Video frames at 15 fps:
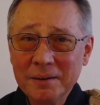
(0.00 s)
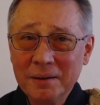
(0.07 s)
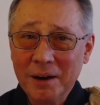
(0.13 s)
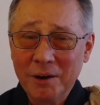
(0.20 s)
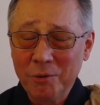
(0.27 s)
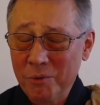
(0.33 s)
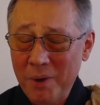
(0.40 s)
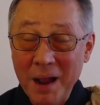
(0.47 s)

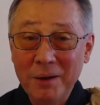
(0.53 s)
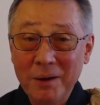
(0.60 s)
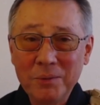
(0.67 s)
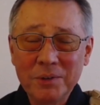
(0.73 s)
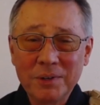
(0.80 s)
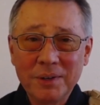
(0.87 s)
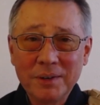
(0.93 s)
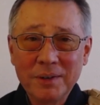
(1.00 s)

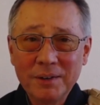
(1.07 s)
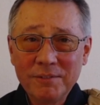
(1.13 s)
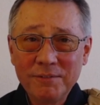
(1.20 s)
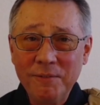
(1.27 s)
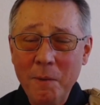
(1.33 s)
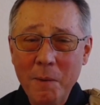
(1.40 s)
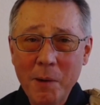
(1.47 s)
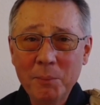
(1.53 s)
around
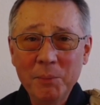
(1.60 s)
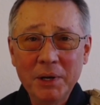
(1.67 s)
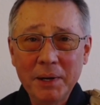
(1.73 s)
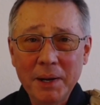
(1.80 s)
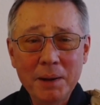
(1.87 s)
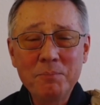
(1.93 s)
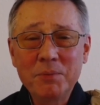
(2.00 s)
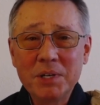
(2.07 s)
form and
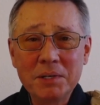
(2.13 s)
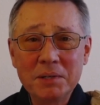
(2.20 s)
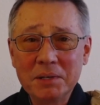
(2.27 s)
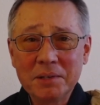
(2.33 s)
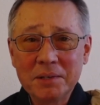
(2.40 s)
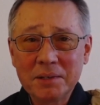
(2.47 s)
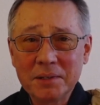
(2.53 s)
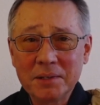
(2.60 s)

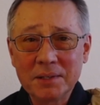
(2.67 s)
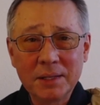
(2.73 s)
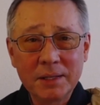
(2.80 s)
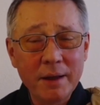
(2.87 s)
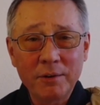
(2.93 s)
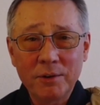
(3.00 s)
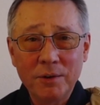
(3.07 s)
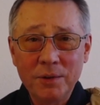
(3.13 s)
emptiness? Isn't
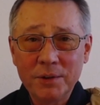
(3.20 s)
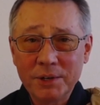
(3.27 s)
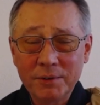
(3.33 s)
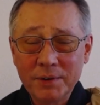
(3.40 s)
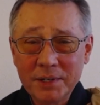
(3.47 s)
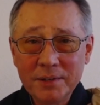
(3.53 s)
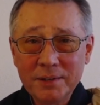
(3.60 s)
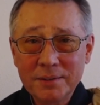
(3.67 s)
that all there
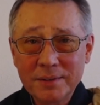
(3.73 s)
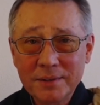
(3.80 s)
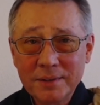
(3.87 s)
is?